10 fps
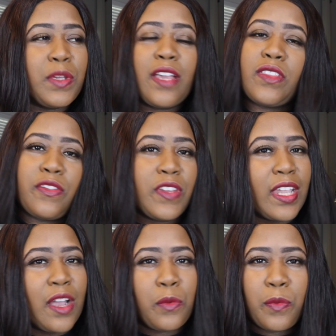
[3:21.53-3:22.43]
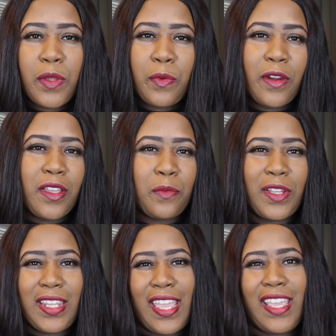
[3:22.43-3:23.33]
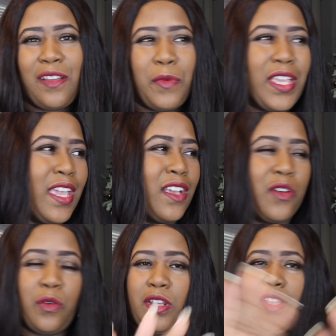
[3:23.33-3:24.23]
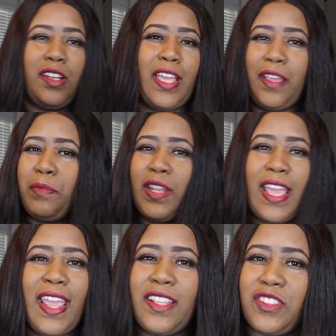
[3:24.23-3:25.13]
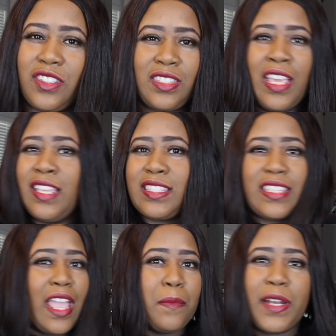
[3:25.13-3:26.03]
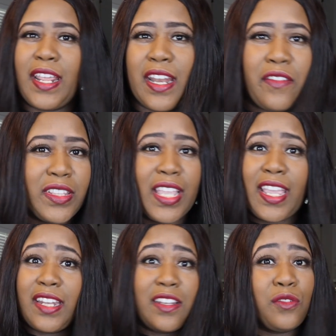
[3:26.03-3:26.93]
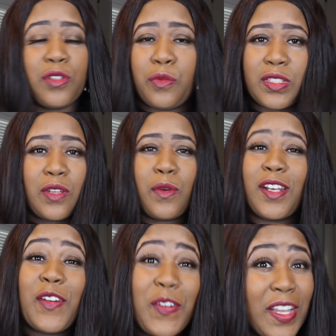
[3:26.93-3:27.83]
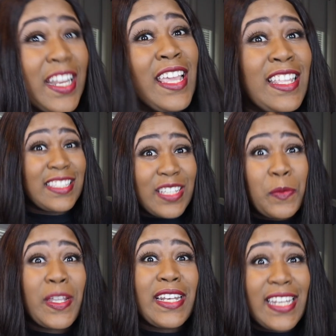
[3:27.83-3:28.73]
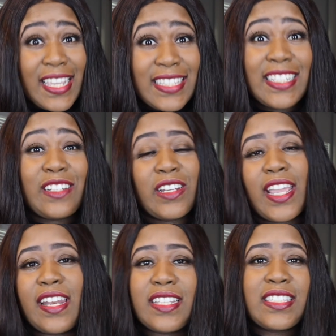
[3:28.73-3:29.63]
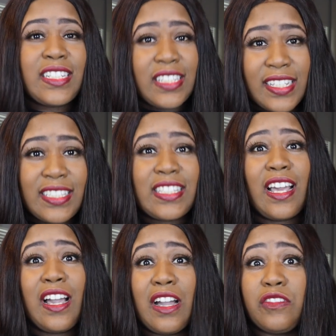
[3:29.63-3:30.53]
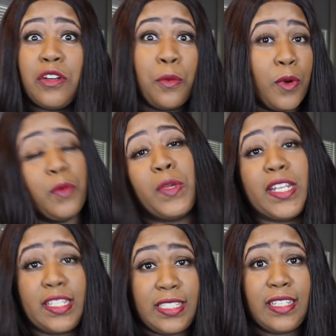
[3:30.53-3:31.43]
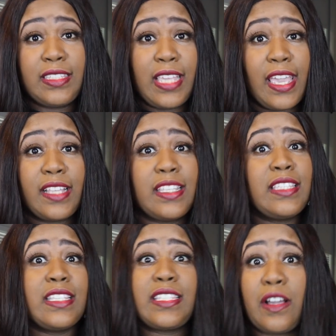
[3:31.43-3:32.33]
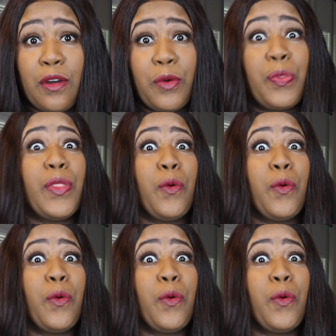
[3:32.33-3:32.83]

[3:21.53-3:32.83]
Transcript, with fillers: we have to figure out what we're working with. Like, we can't go in there like blind, just stabbing at everything and don't know what's going on. So we need to create us a list of what we need to attack. This is called